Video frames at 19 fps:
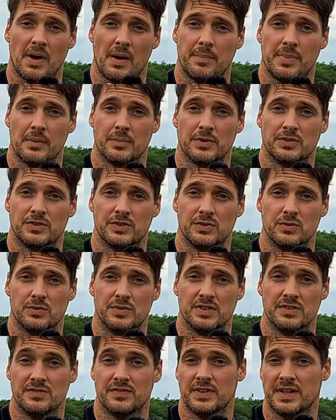might be able to
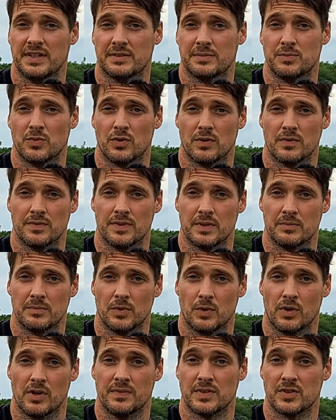deflect more of
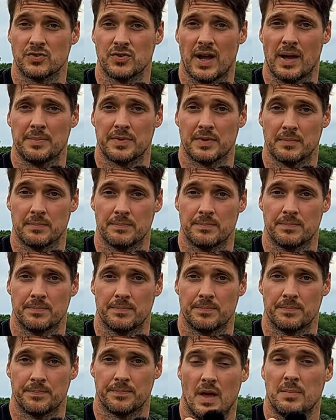them or even trap them.
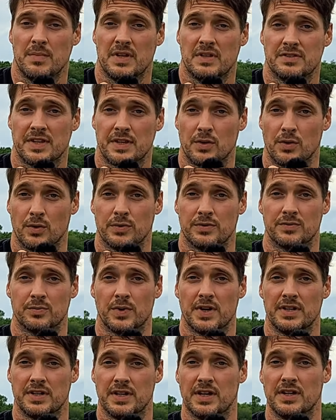That means that Earth's
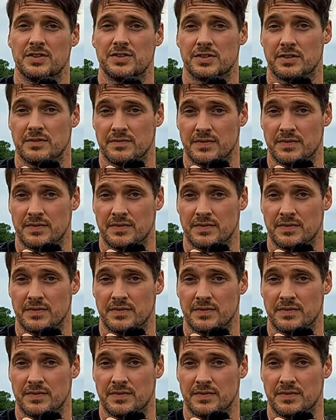radiation